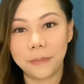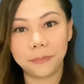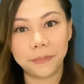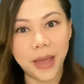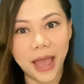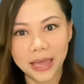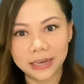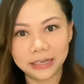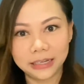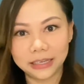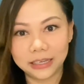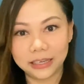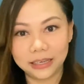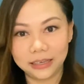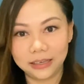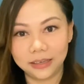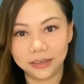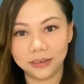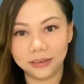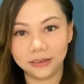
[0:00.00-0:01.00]

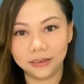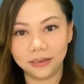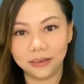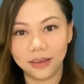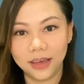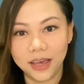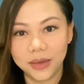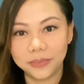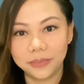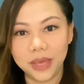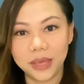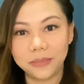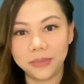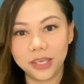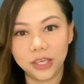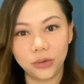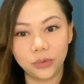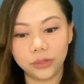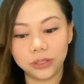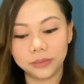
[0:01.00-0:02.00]
panicking, maybe
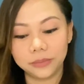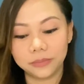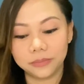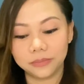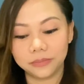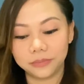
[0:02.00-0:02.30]
you will